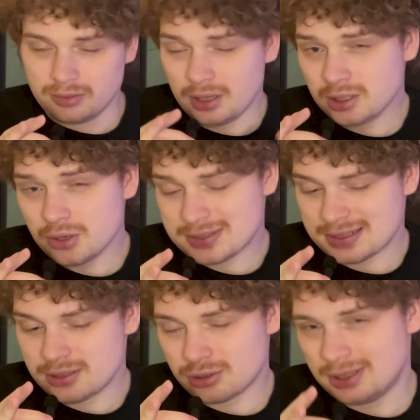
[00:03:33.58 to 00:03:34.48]
That goes
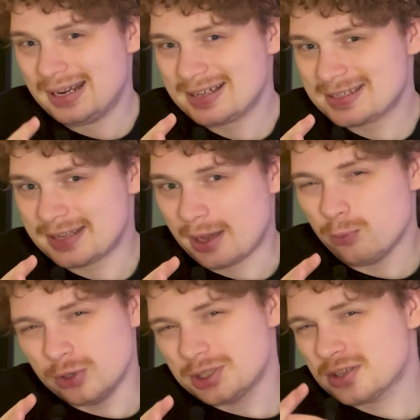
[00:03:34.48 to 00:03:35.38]
into our next
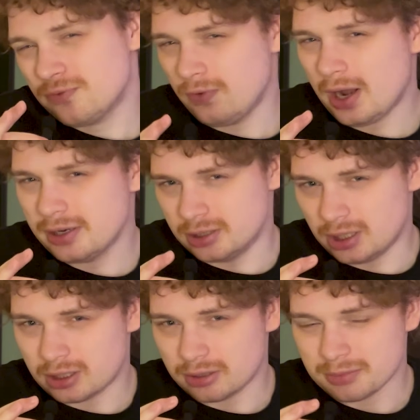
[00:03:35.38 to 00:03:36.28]
step, which is
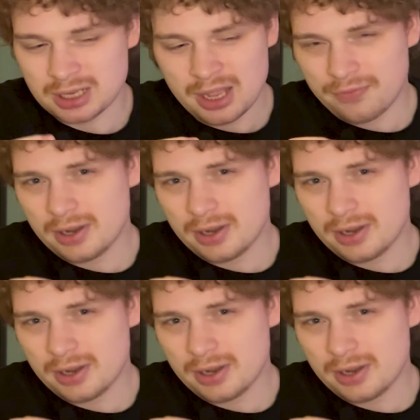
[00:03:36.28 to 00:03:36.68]
firearms.